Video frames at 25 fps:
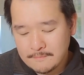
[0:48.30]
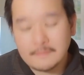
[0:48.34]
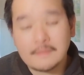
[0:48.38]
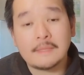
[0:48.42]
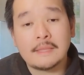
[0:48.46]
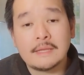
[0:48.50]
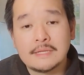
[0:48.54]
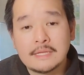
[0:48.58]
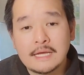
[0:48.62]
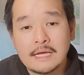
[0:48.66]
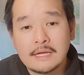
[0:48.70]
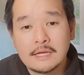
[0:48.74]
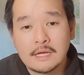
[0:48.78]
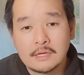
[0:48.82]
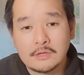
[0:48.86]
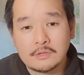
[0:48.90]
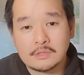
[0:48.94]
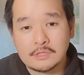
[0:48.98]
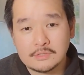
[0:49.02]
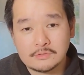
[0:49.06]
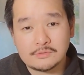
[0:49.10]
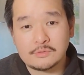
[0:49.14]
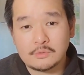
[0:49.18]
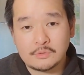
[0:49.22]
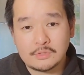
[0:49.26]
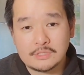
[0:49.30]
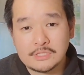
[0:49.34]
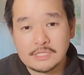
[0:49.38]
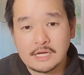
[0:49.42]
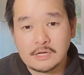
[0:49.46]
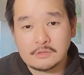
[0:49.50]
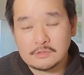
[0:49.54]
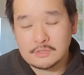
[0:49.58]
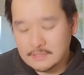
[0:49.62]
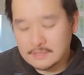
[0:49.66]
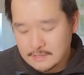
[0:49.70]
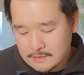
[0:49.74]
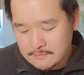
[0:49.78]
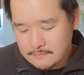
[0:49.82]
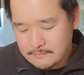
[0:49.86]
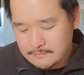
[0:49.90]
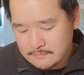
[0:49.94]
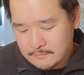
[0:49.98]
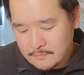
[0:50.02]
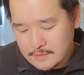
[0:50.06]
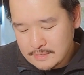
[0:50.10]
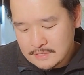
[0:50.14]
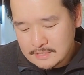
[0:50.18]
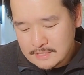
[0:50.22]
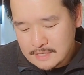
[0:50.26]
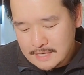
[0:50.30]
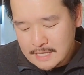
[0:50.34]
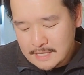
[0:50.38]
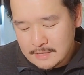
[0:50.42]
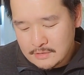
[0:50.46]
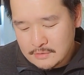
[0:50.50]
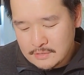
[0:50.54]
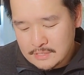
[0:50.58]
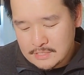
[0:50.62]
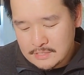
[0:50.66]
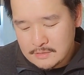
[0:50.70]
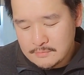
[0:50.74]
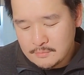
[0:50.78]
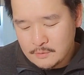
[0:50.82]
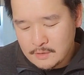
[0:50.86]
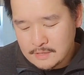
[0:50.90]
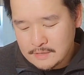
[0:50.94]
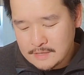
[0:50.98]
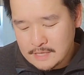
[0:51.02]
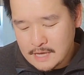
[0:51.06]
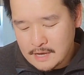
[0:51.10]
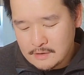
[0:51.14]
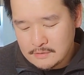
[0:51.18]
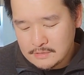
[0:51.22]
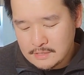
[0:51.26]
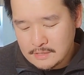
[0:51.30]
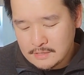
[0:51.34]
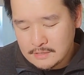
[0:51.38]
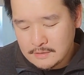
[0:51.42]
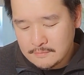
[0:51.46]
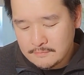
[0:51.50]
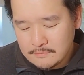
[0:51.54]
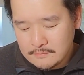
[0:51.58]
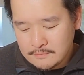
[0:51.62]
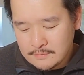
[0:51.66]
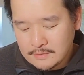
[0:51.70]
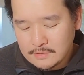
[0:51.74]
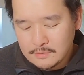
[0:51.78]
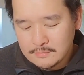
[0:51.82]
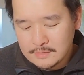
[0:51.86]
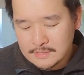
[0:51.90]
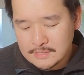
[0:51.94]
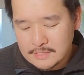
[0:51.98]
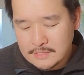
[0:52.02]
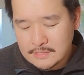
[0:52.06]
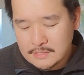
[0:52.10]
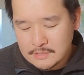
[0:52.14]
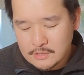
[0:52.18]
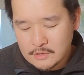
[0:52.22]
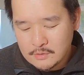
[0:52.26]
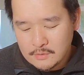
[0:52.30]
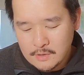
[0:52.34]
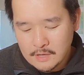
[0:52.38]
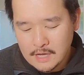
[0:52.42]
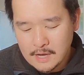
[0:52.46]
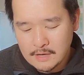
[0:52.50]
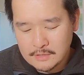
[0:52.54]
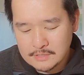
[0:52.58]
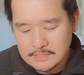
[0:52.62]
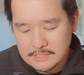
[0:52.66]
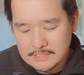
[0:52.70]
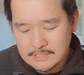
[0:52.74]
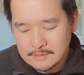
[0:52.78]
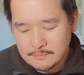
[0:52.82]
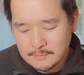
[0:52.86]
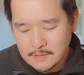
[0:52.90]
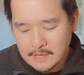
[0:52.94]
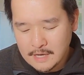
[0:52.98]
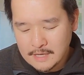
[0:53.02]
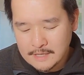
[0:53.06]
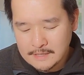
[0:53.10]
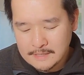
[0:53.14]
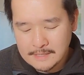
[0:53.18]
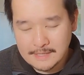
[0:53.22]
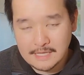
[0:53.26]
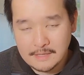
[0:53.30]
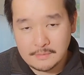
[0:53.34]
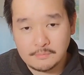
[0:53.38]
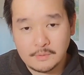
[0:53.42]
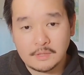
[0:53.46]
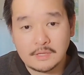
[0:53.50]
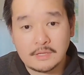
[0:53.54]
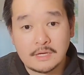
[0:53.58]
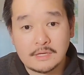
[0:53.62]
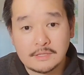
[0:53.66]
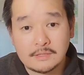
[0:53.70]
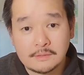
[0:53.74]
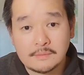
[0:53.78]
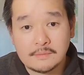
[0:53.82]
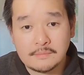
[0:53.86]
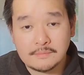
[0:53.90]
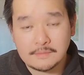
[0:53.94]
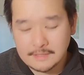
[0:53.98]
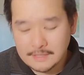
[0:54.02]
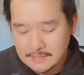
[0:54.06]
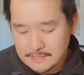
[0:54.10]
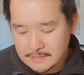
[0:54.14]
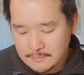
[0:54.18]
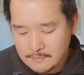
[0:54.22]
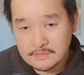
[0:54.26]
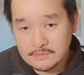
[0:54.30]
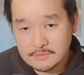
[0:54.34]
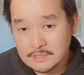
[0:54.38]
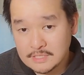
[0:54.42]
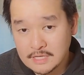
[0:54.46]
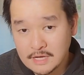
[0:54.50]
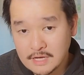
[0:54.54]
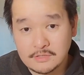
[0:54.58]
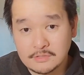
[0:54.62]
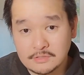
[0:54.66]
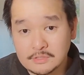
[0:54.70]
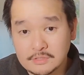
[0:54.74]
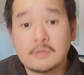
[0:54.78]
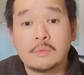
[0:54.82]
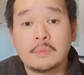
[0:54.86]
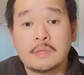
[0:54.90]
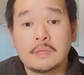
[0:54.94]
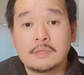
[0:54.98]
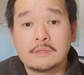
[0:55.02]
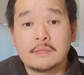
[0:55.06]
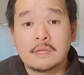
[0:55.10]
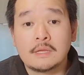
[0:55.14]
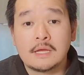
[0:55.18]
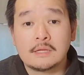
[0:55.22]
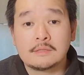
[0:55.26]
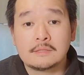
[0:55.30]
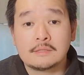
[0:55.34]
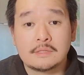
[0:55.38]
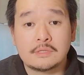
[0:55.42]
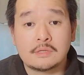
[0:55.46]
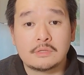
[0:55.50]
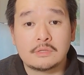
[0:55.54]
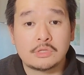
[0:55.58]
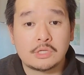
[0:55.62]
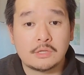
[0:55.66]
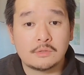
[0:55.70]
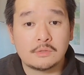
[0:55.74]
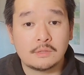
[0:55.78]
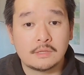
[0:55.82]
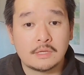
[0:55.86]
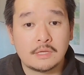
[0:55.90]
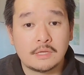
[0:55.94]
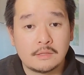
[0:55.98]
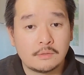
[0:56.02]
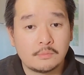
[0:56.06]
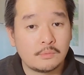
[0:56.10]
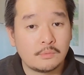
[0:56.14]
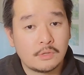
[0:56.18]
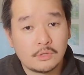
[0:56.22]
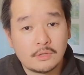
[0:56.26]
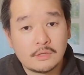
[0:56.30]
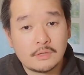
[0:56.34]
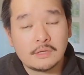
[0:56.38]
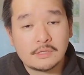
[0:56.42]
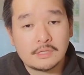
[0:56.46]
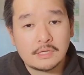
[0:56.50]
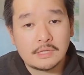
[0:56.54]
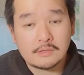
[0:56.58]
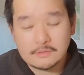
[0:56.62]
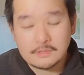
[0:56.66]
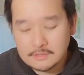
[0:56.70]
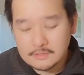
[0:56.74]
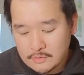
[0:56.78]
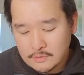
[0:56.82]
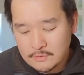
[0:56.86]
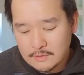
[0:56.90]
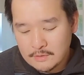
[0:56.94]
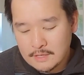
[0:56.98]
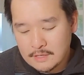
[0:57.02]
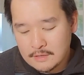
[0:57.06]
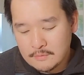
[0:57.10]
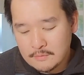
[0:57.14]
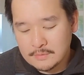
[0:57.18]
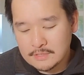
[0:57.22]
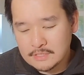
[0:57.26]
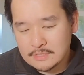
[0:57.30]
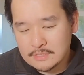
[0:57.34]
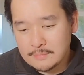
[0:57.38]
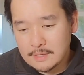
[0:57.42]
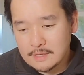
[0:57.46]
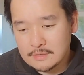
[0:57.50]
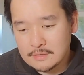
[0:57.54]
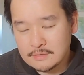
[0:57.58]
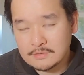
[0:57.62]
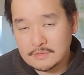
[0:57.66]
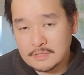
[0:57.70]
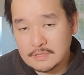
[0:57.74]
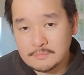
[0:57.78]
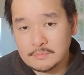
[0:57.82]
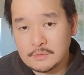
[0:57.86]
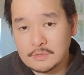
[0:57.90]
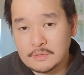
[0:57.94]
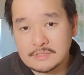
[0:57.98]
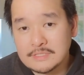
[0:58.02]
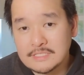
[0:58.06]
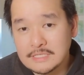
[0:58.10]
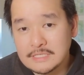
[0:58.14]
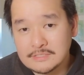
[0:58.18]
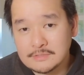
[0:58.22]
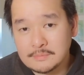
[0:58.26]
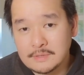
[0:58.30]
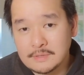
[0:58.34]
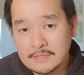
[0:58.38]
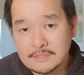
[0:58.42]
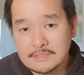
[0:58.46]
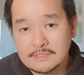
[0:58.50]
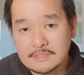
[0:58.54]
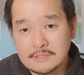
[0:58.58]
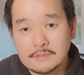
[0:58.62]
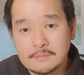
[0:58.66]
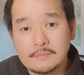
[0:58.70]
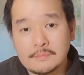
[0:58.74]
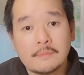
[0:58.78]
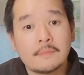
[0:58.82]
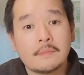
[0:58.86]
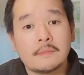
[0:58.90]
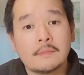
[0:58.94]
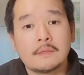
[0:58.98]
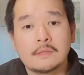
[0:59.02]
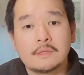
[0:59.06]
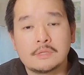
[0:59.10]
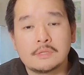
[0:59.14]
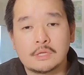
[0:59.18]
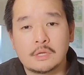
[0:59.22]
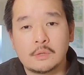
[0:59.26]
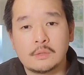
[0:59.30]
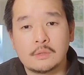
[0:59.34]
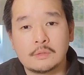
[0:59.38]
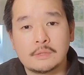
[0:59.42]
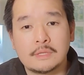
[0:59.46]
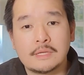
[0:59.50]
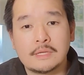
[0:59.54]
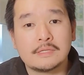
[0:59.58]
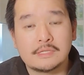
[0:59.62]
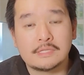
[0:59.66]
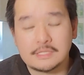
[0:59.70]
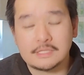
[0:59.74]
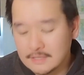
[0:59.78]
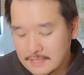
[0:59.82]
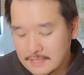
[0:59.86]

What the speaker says: it's $840,000, which is an increase of $1,000. So this is the total housing supply in the debt market. It's the 325, so generally, we look at the inventory, which is about 3.6 months. So, it's still